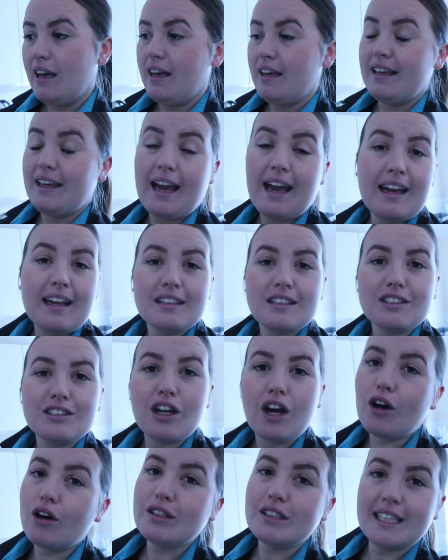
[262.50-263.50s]
yeah, it's
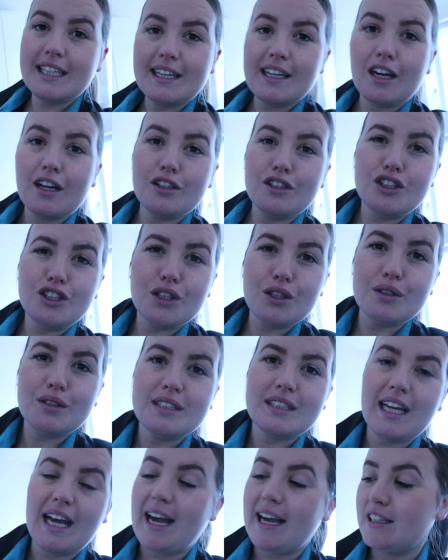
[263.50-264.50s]
not ideal on a
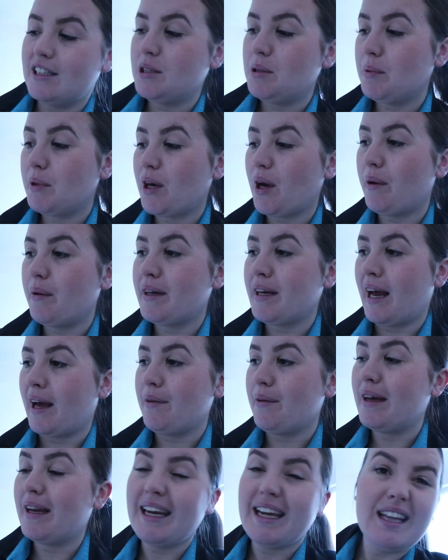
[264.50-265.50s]
Tuesday to be going
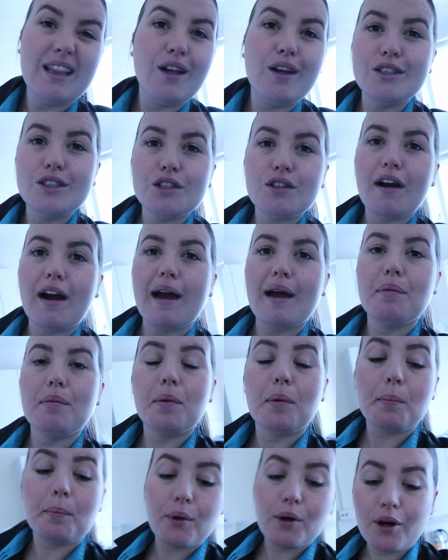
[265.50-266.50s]
out and eating loads of crap,
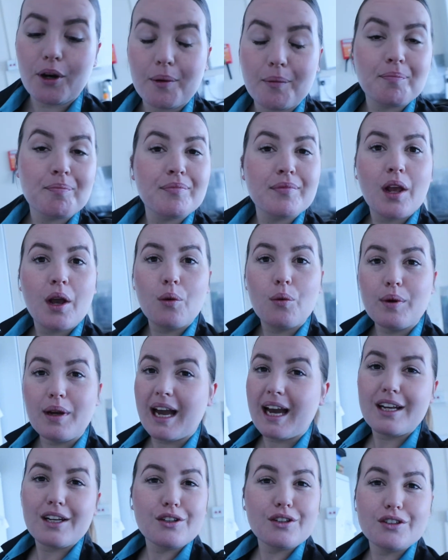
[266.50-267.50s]
but we
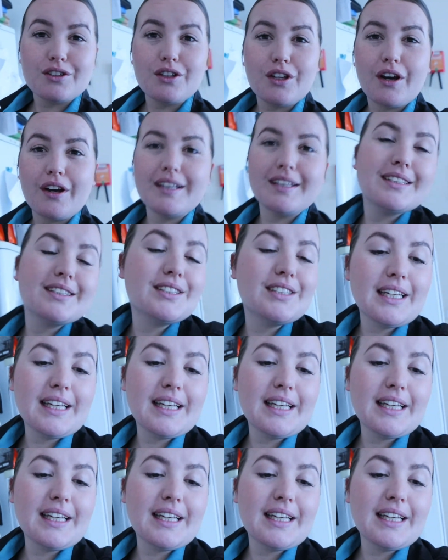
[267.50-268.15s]
had a good night, so